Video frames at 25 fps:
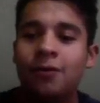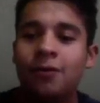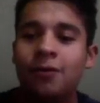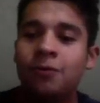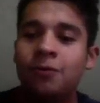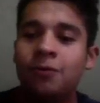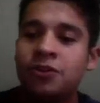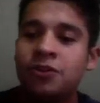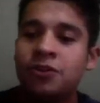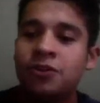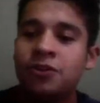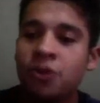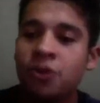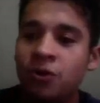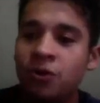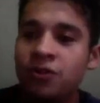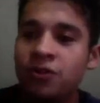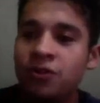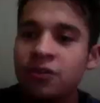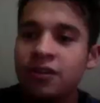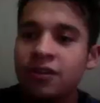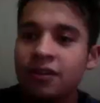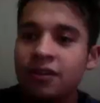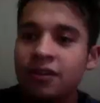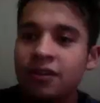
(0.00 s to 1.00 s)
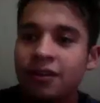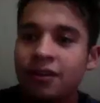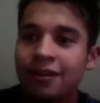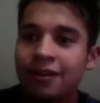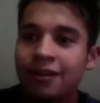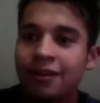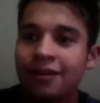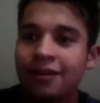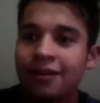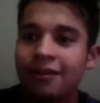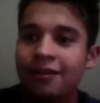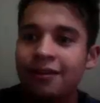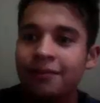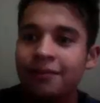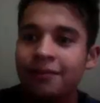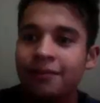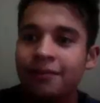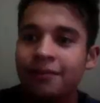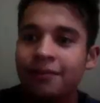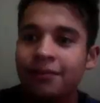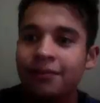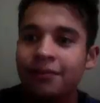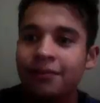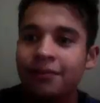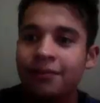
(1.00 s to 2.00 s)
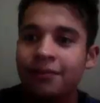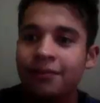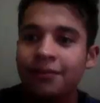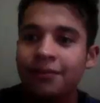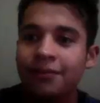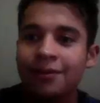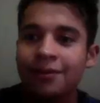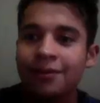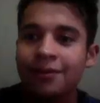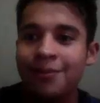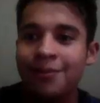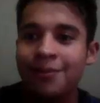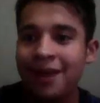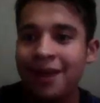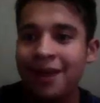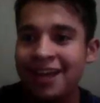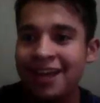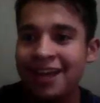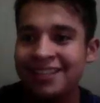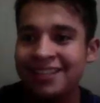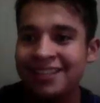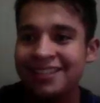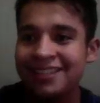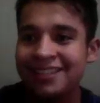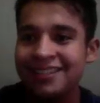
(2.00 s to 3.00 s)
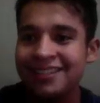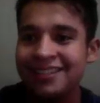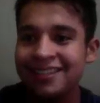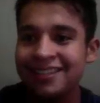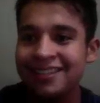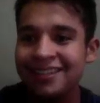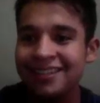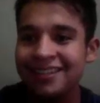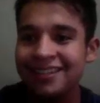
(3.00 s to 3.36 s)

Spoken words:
Returned, the past.